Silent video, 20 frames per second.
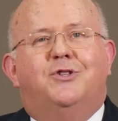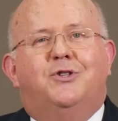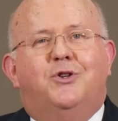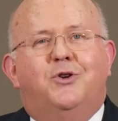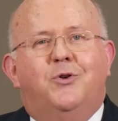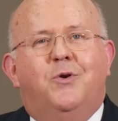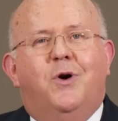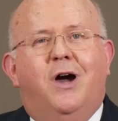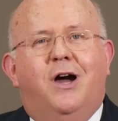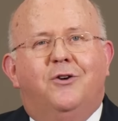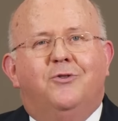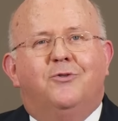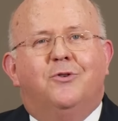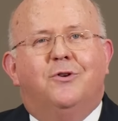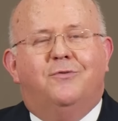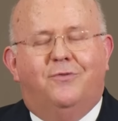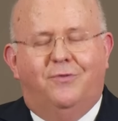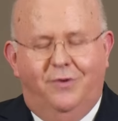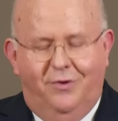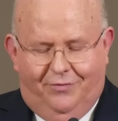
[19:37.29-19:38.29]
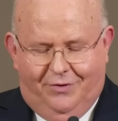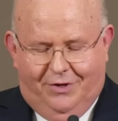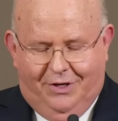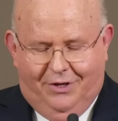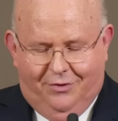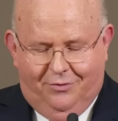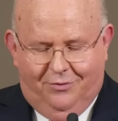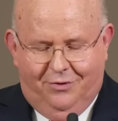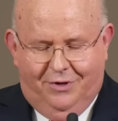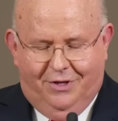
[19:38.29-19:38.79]

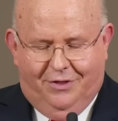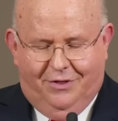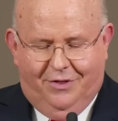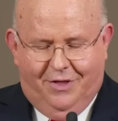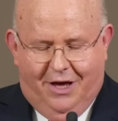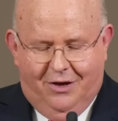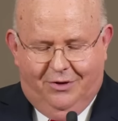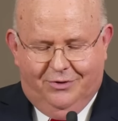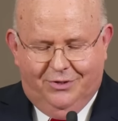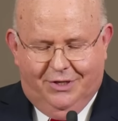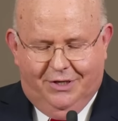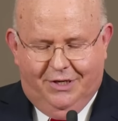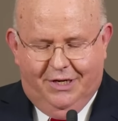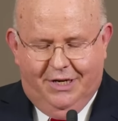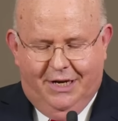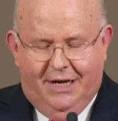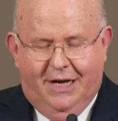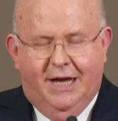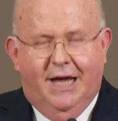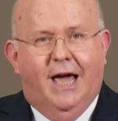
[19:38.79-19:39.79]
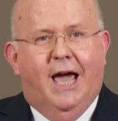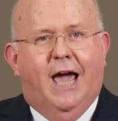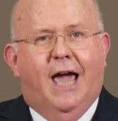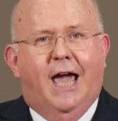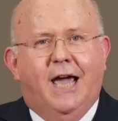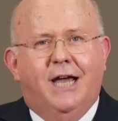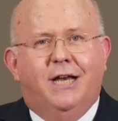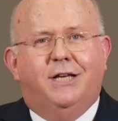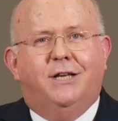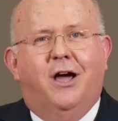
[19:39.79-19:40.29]

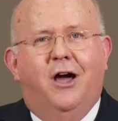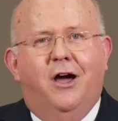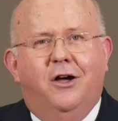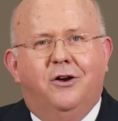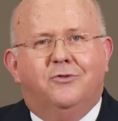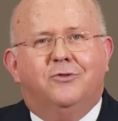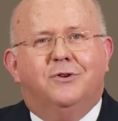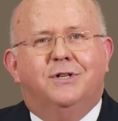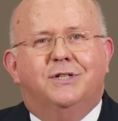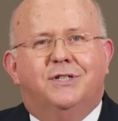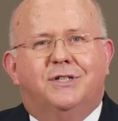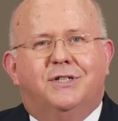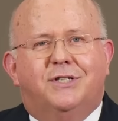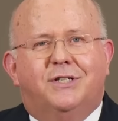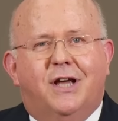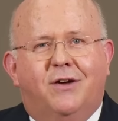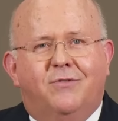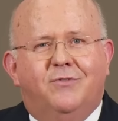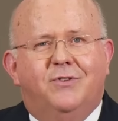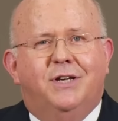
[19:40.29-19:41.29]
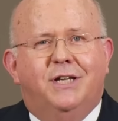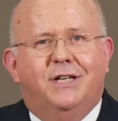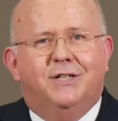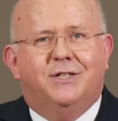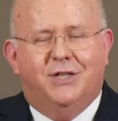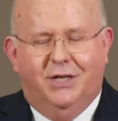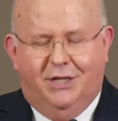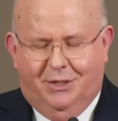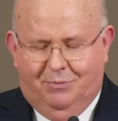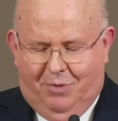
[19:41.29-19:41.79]

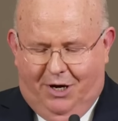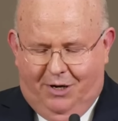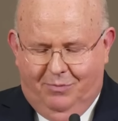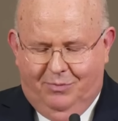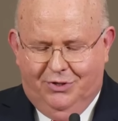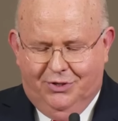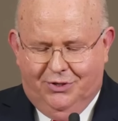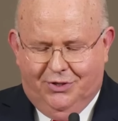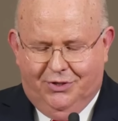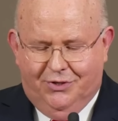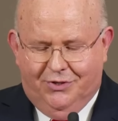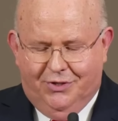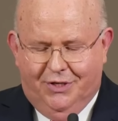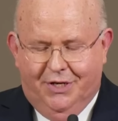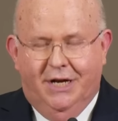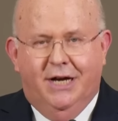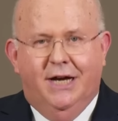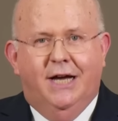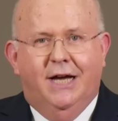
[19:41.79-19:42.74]
253,876 publishers